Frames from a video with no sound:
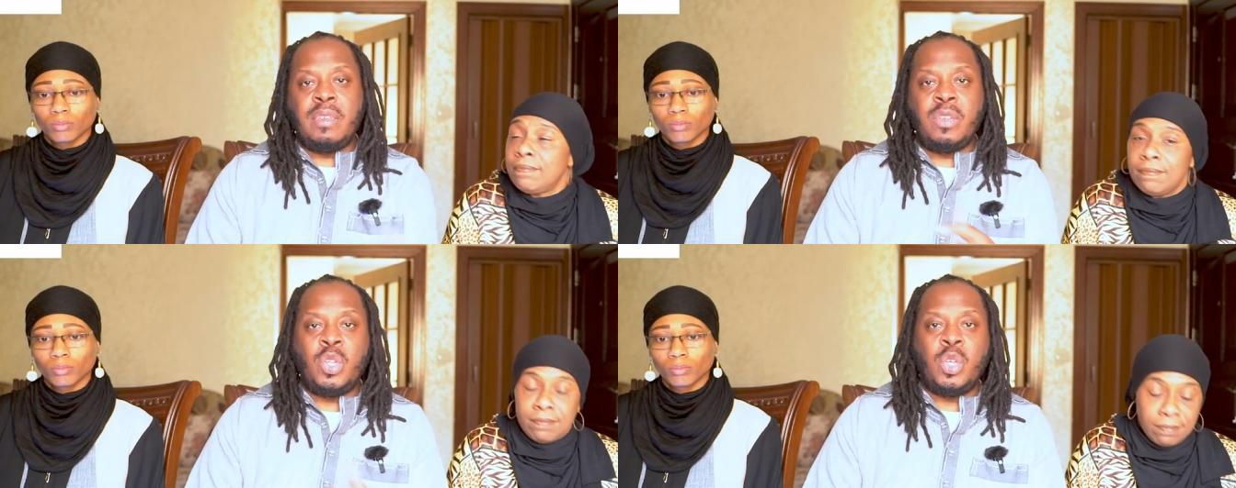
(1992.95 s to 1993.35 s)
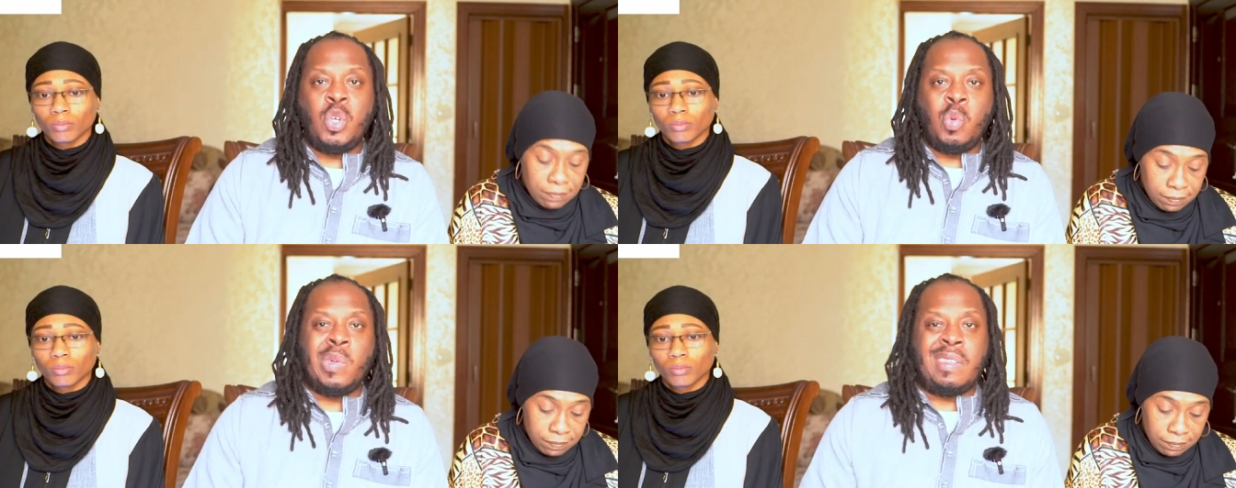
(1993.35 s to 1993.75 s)
Speaker 1: to do
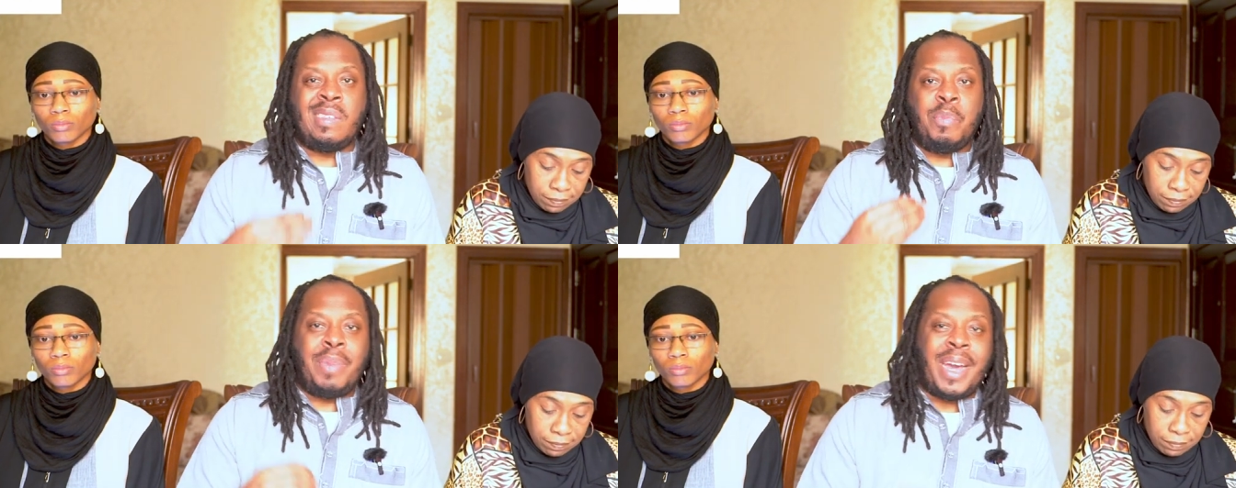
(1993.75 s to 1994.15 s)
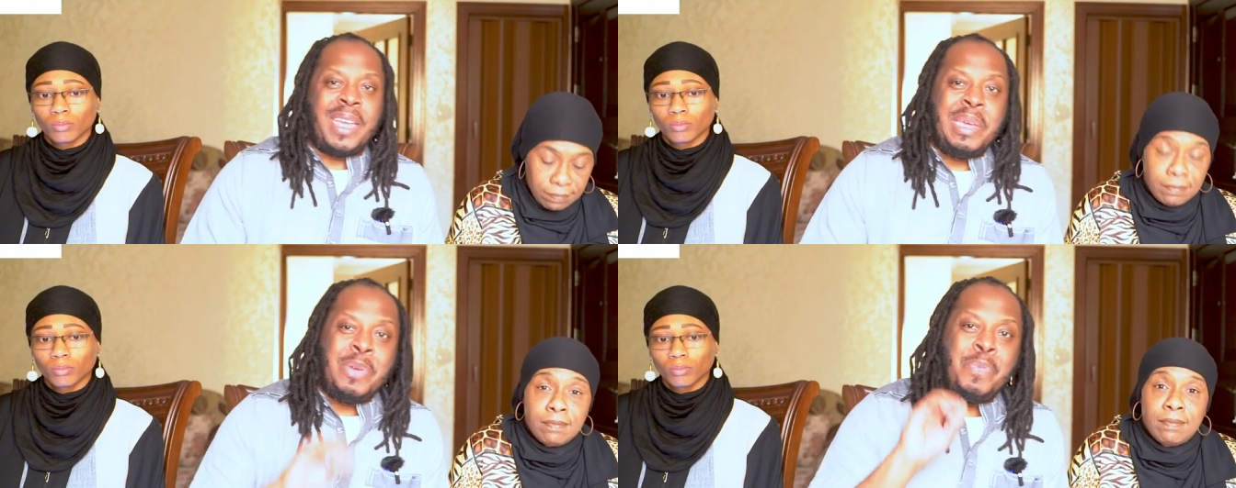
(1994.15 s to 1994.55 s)
with somebody
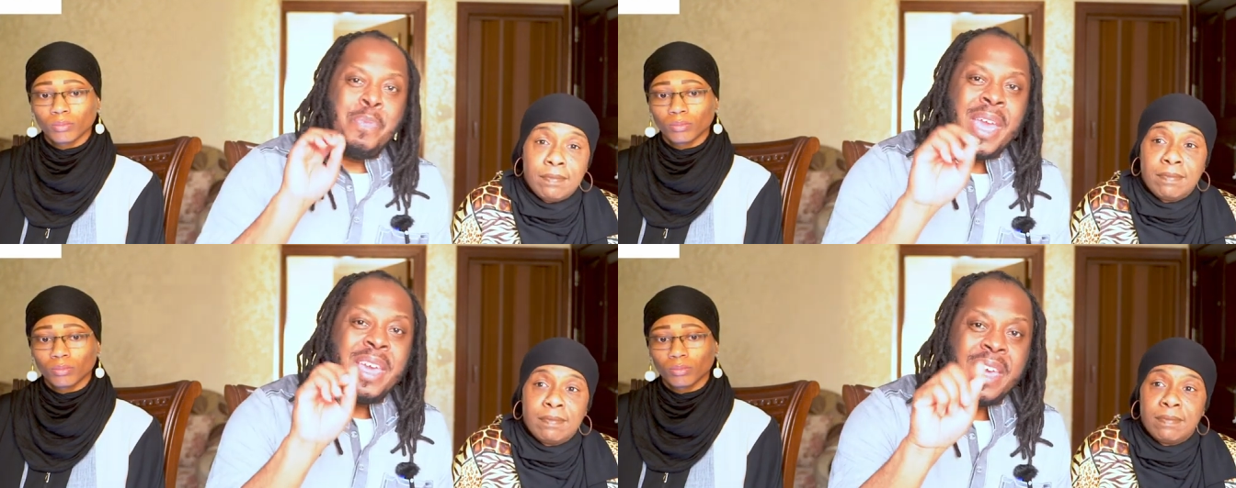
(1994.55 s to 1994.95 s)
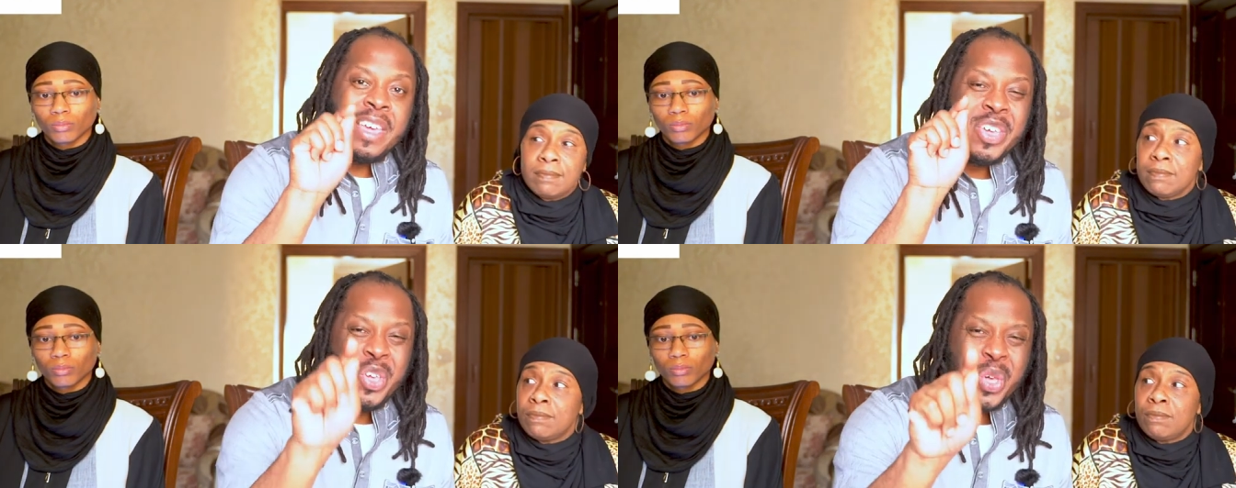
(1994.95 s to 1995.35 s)

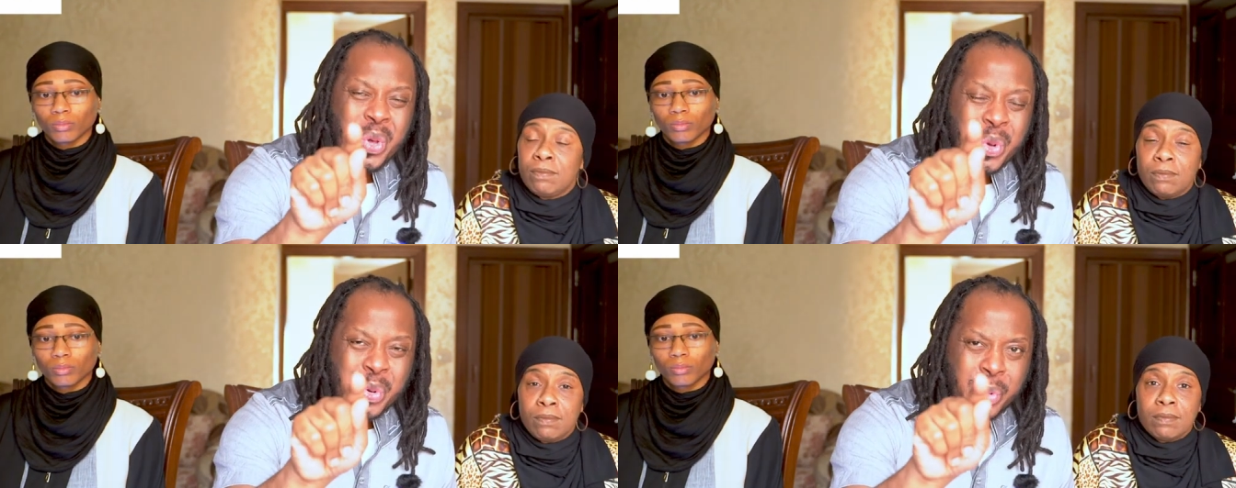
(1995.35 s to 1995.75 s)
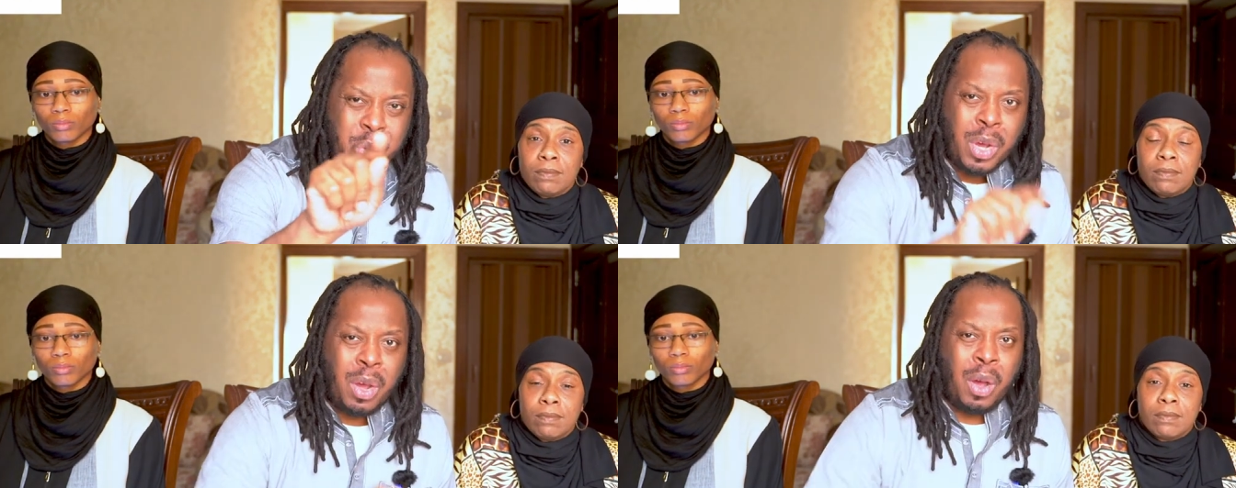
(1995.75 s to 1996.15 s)
making you
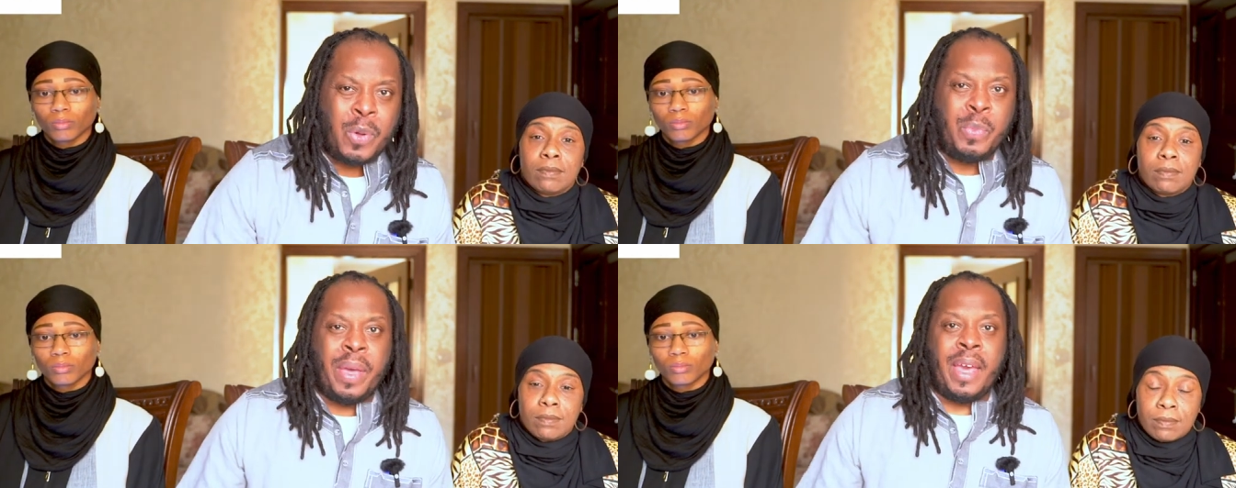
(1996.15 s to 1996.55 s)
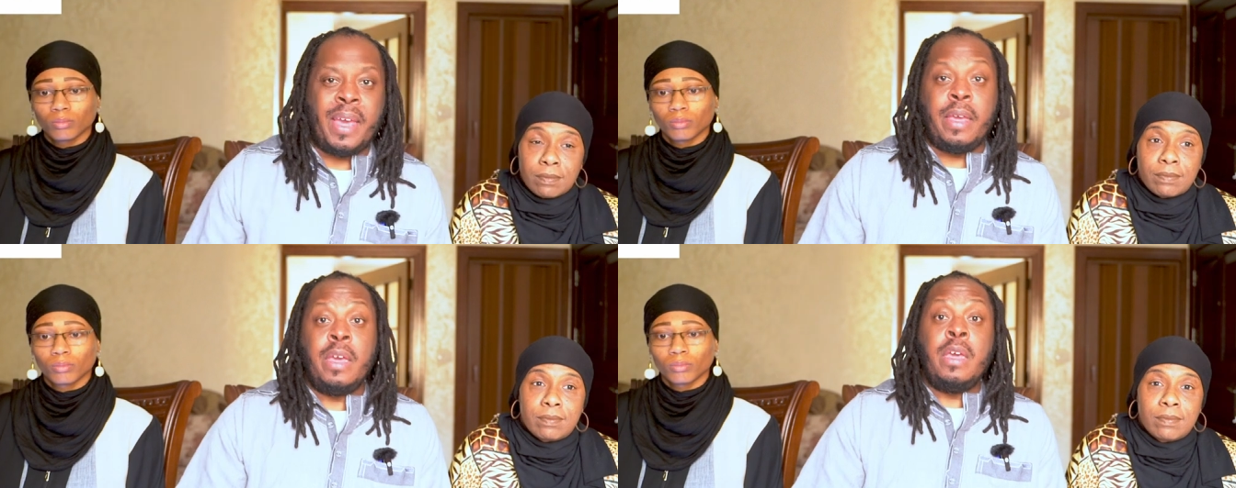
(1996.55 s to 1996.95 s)

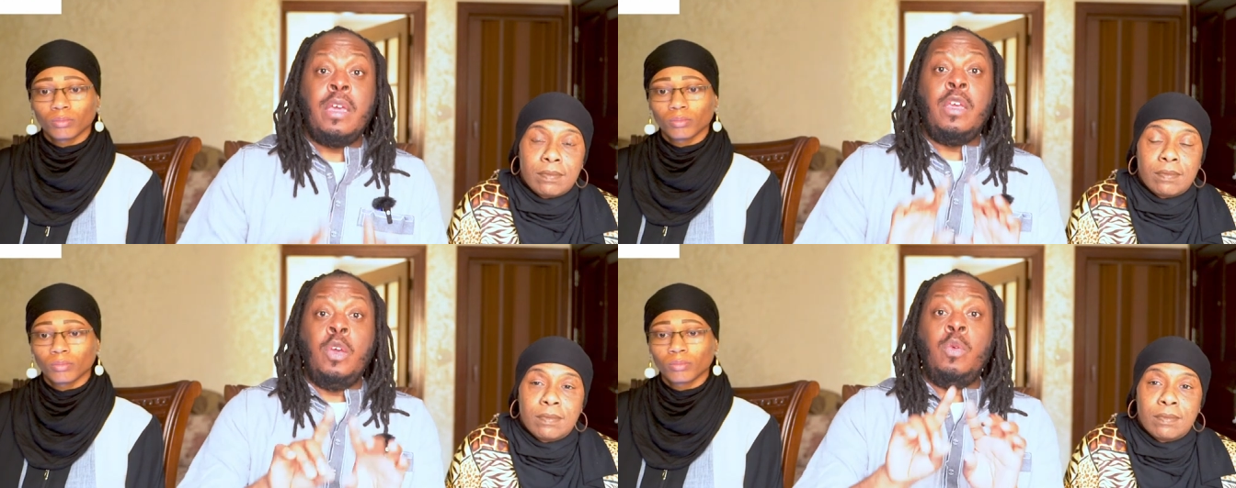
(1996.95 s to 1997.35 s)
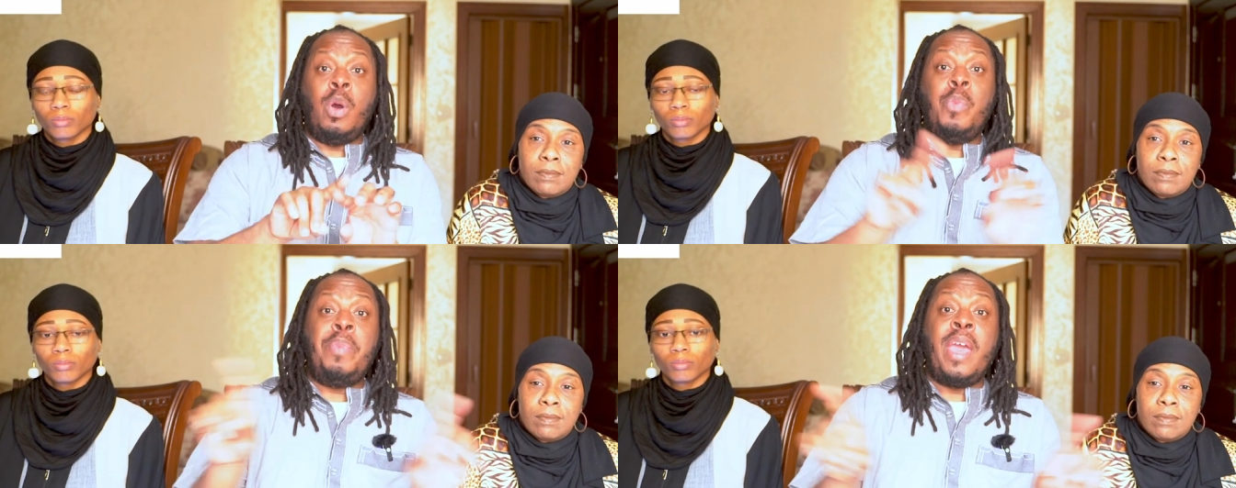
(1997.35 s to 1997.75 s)
obey. You
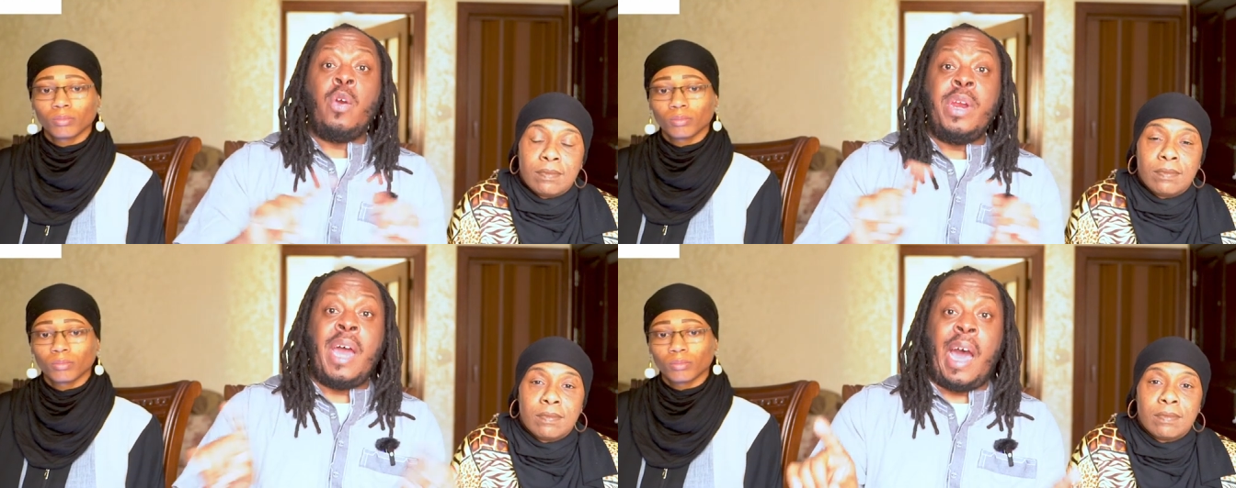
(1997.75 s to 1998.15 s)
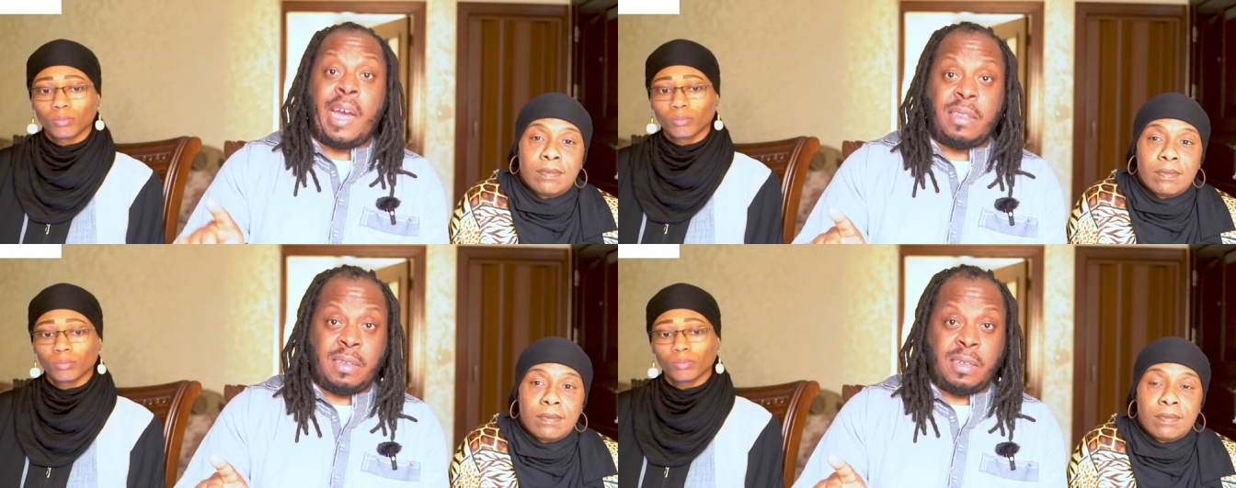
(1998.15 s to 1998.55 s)
obey or
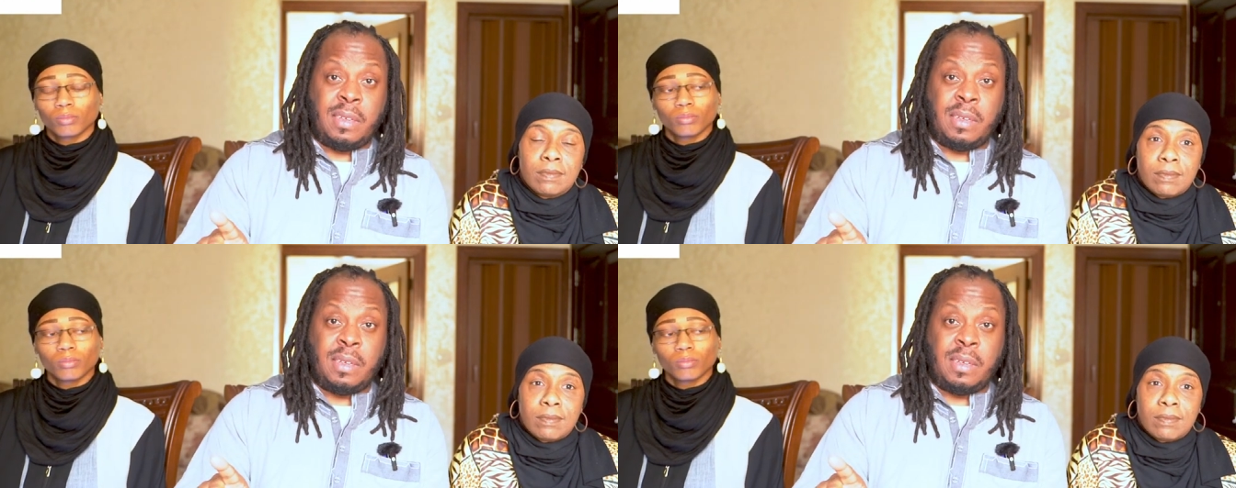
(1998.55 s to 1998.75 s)
not.